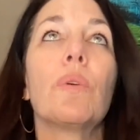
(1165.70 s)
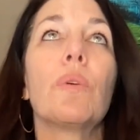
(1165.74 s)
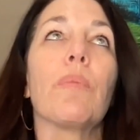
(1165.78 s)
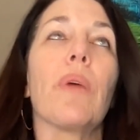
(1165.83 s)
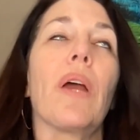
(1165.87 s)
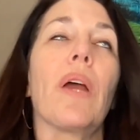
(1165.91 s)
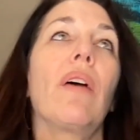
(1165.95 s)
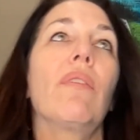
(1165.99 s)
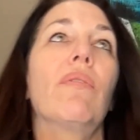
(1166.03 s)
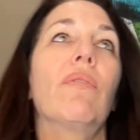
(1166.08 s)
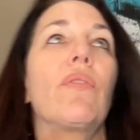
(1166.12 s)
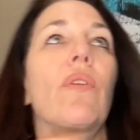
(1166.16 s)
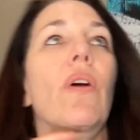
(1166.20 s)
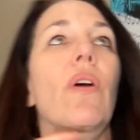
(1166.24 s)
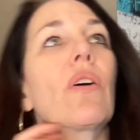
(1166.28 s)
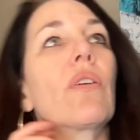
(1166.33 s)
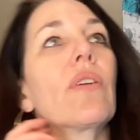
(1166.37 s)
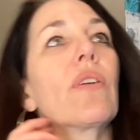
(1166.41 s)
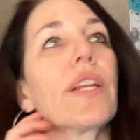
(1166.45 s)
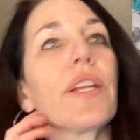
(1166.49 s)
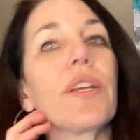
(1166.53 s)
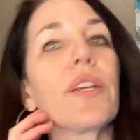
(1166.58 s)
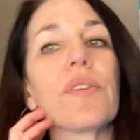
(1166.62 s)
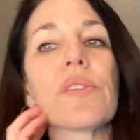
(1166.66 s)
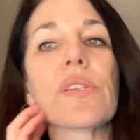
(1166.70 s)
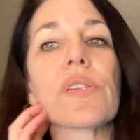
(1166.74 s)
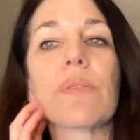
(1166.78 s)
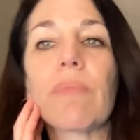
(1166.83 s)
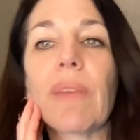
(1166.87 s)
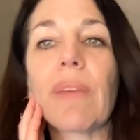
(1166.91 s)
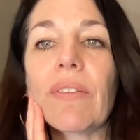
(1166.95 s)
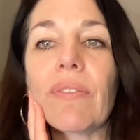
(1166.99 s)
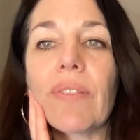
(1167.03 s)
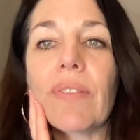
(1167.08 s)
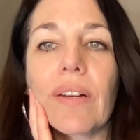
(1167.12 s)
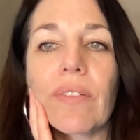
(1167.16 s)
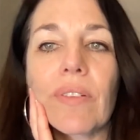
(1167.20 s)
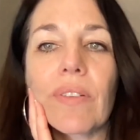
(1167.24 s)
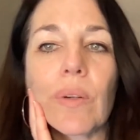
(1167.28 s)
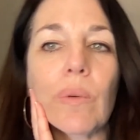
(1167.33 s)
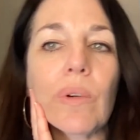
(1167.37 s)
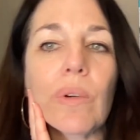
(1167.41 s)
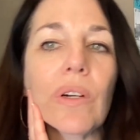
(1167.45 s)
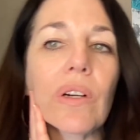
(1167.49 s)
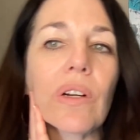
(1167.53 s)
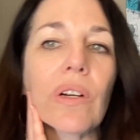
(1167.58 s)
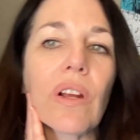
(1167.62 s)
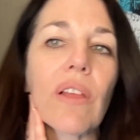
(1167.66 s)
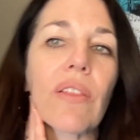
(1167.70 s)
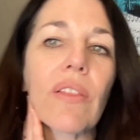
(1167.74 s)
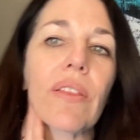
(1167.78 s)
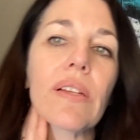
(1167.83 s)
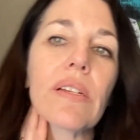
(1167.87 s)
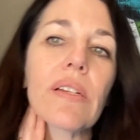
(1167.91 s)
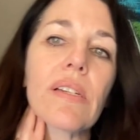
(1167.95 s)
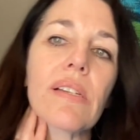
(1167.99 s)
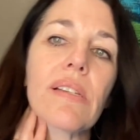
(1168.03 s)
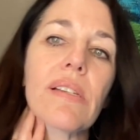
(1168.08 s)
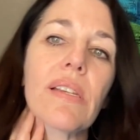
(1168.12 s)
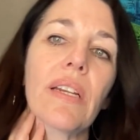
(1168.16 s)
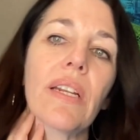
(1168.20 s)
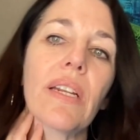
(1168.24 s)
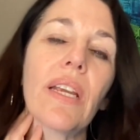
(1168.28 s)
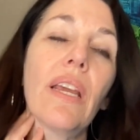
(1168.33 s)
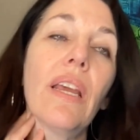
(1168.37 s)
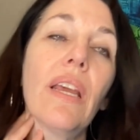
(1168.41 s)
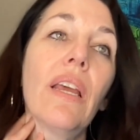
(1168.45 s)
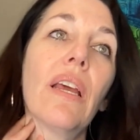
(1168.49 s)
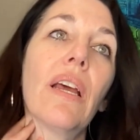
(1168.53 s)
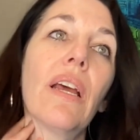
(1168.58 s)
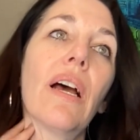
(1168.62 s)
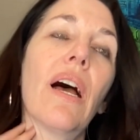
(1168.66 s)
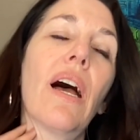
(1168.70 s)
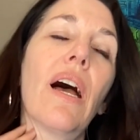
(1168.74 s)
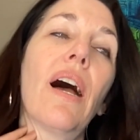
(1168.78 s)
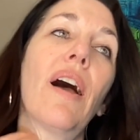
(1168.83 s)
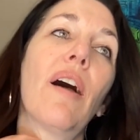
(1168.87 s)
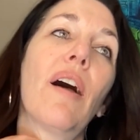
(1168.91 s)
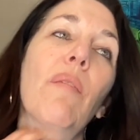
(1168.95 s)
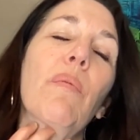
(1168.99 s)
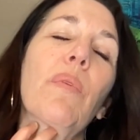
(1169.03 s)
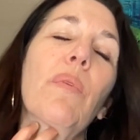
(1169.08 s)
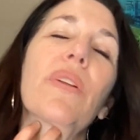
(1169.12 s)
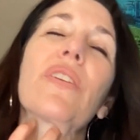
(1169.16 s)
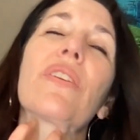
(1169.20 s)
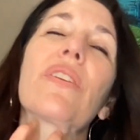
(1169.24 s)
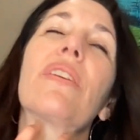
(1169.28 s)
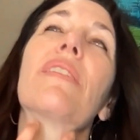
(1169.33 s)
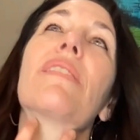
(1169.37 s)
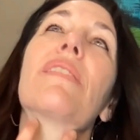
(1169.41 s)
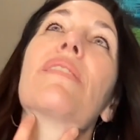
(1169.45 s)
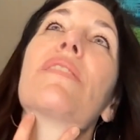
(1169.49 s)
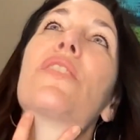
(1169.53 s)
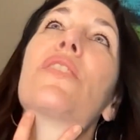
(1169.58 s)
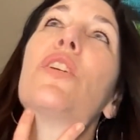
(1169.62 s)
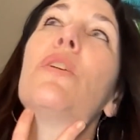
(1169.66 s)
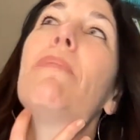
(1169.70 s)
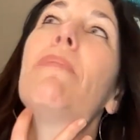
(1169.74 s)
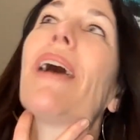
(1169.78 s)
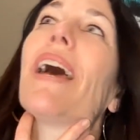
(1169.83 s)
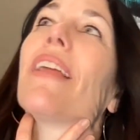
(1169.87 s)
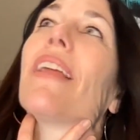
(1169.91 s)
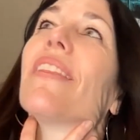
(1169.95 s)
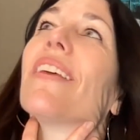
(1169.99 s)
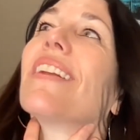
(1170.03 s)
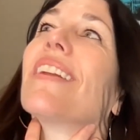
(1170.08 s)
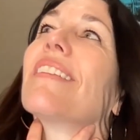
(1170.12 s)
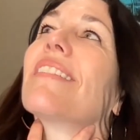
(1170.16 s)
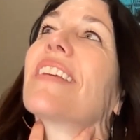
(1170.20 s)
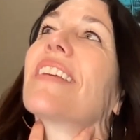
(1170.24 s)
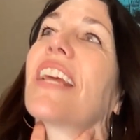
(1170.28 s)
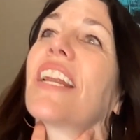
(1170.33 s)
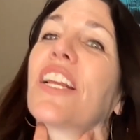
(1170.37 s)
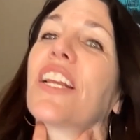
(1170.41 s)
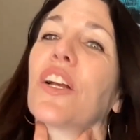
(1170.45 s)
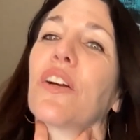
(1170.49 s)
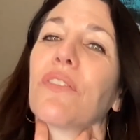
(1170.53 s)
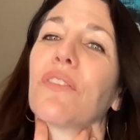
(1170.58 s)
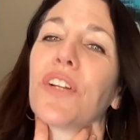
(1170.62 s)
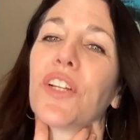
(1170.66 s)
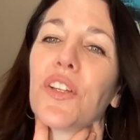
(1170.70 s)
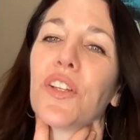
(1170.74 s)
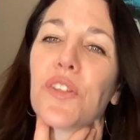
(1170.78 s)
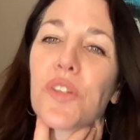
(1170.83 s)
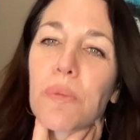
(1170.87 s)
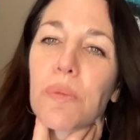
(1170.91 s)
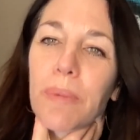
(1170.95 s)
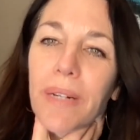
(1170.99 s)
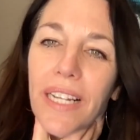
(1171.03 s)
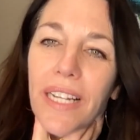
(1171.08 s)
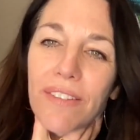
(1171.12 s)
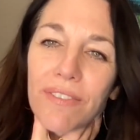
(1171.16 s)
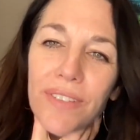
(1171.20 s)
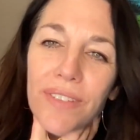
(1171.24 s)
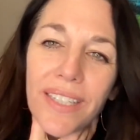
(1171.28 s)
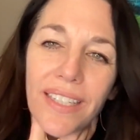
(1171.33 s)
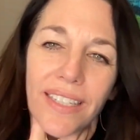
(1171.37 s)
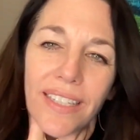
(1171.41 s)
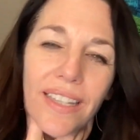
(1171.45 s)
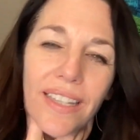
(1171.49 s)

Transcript: you have already used my favorite word, authenticity, which is too bad that it's getting overused, but I really